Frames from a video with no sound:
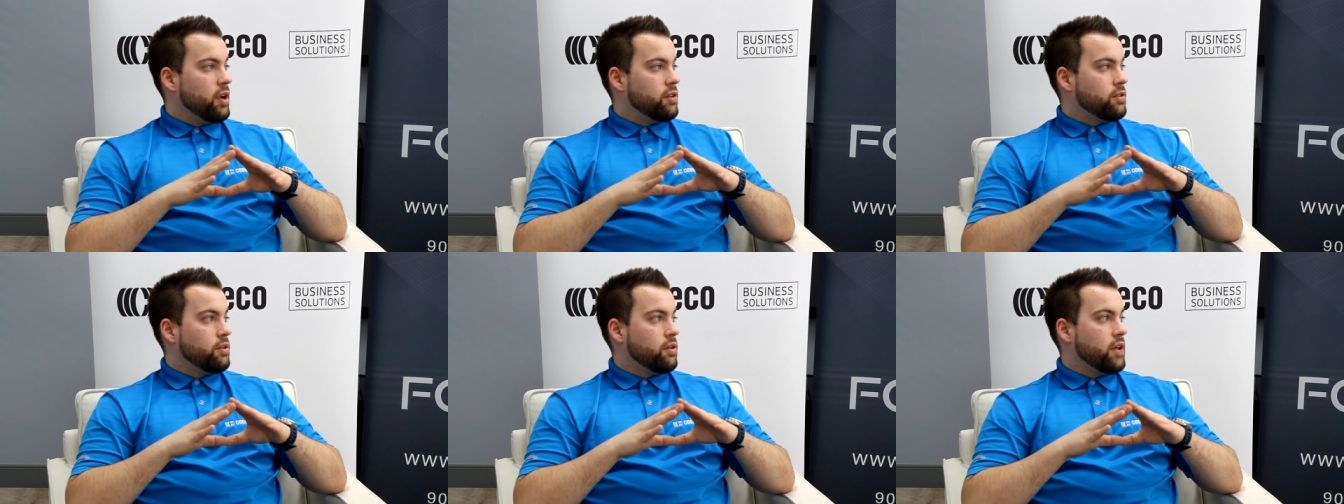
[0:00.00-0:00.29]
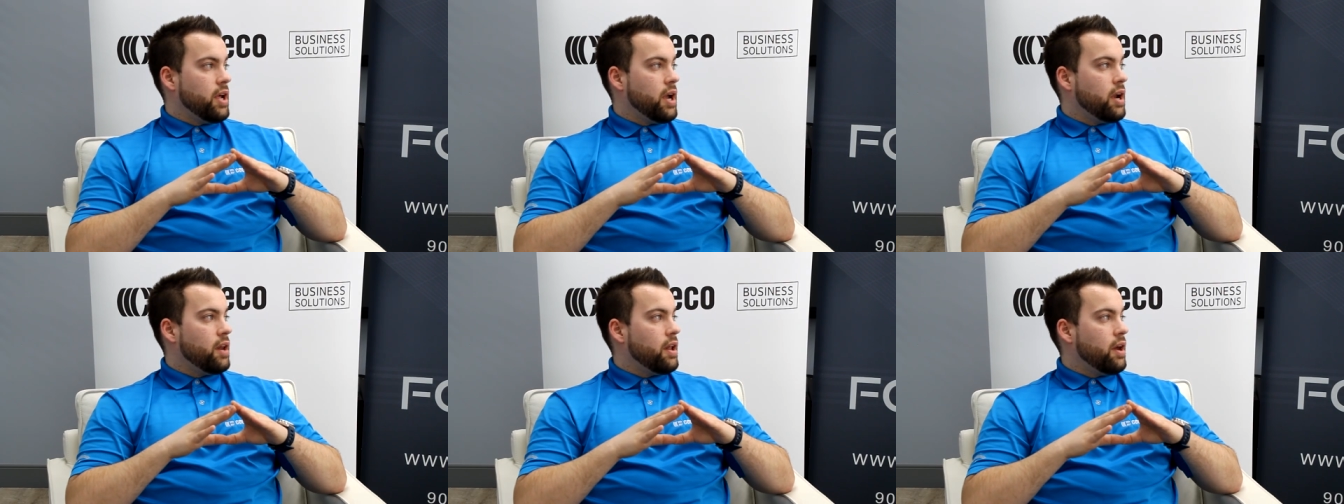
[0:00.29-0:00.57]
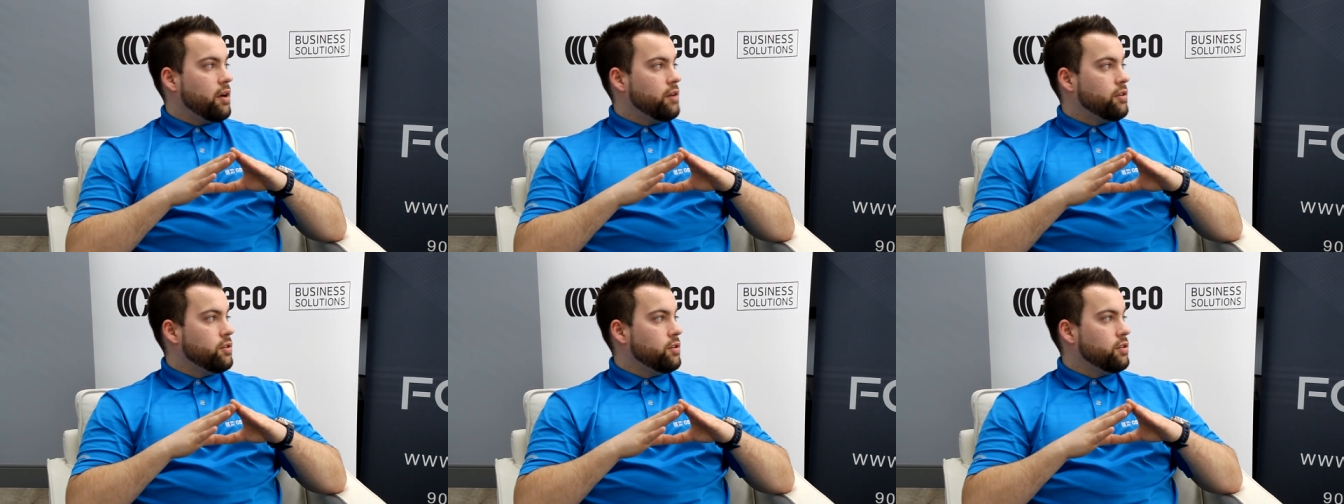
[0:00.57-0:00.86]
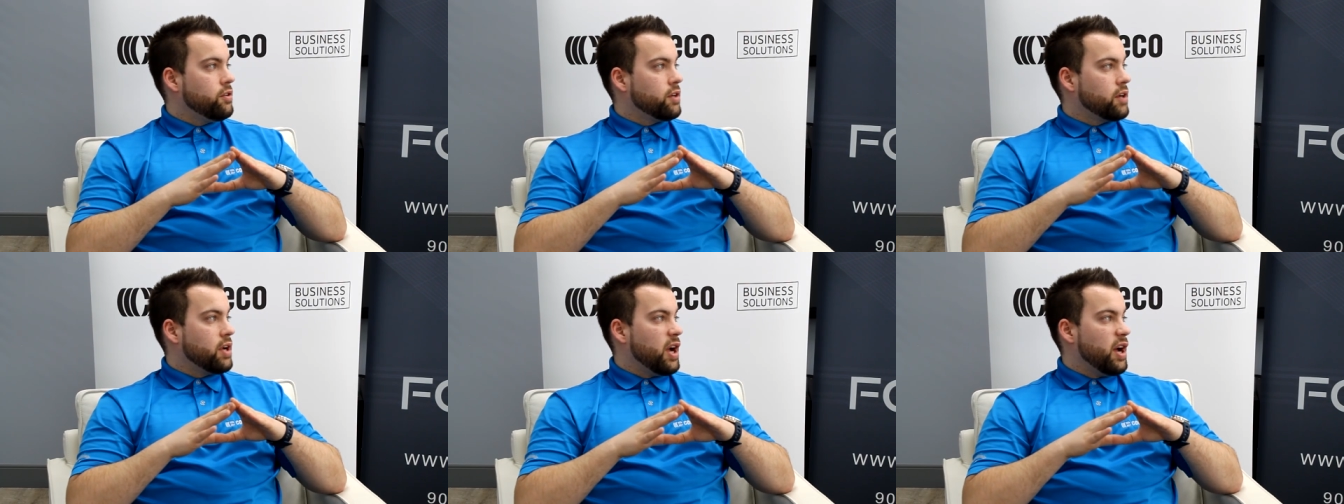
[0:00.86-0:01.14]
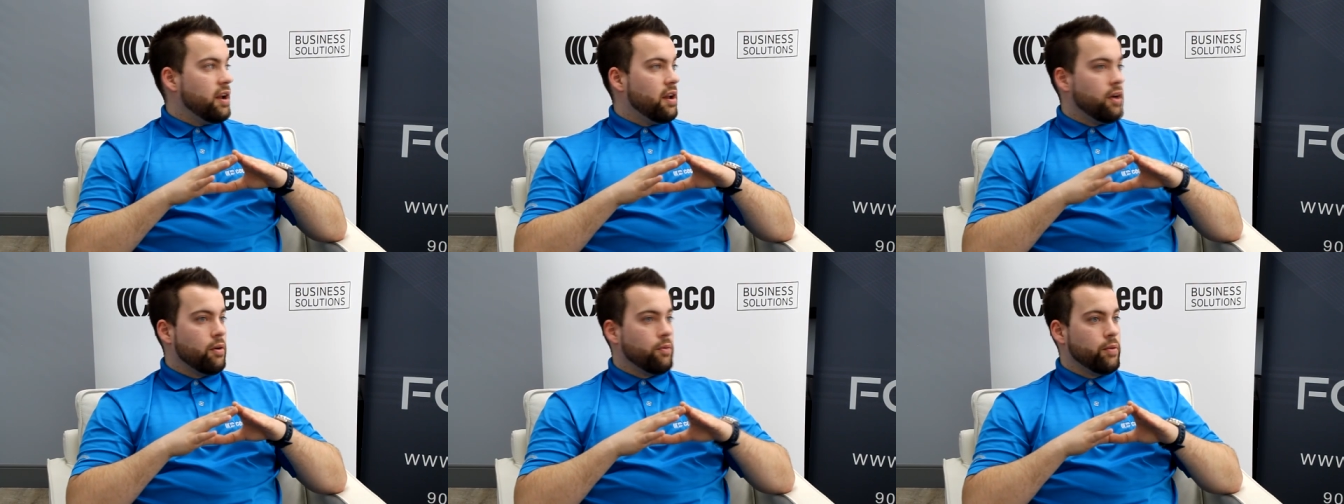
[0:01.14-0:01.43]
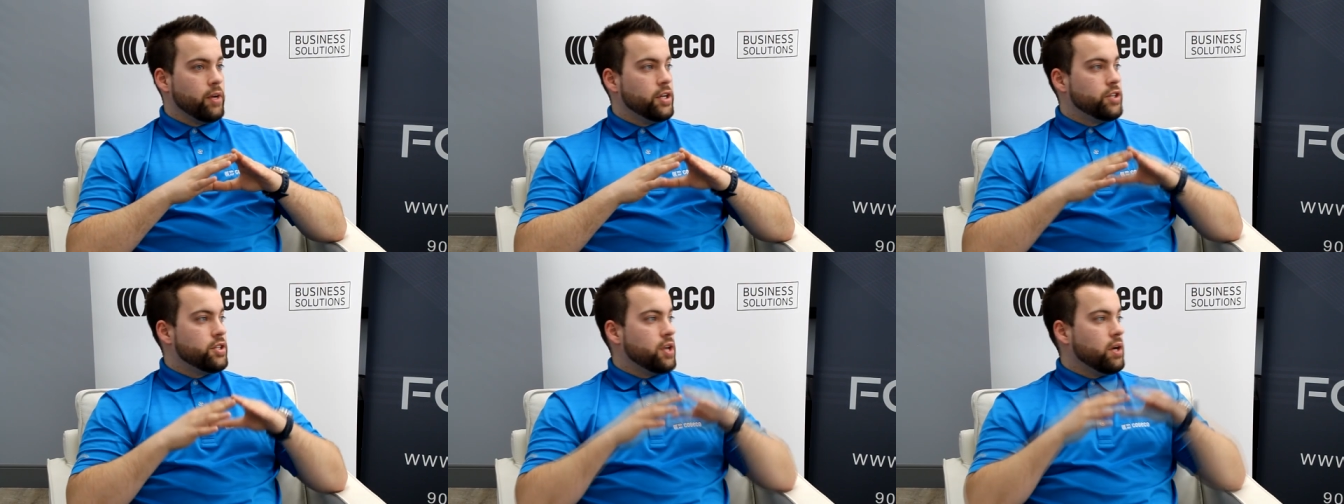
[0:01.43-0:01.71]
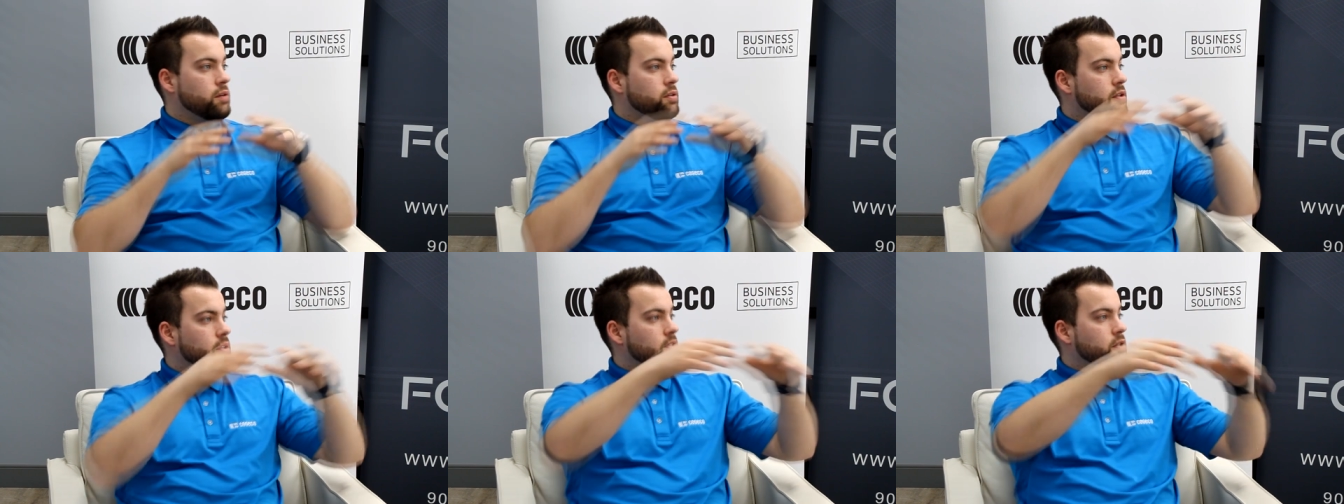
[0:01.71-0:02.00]
So that That's allows cool. you to kind of reach
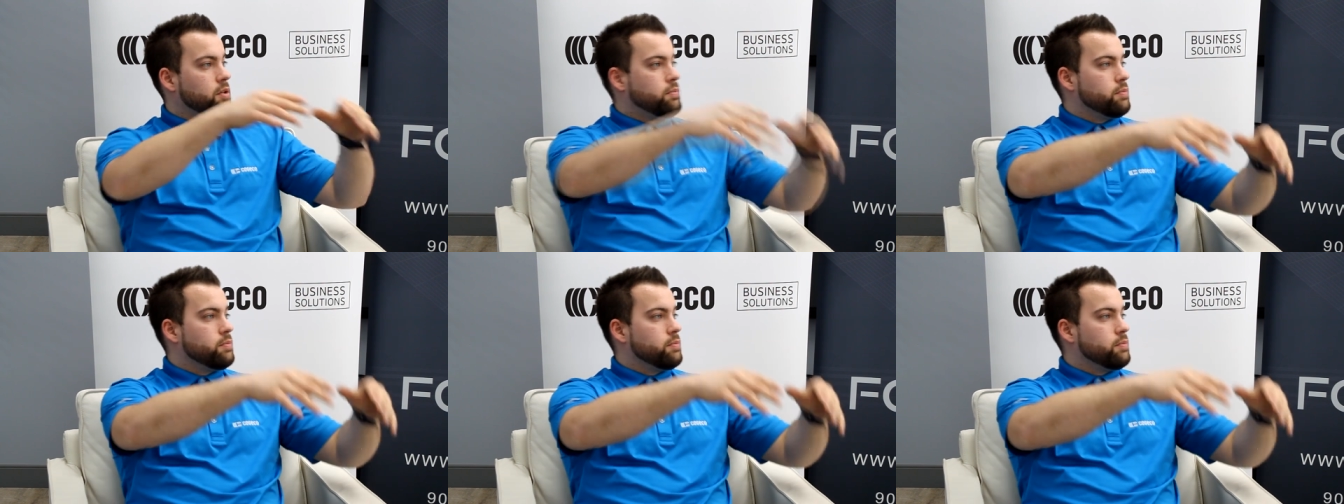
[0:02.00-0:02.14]
out to the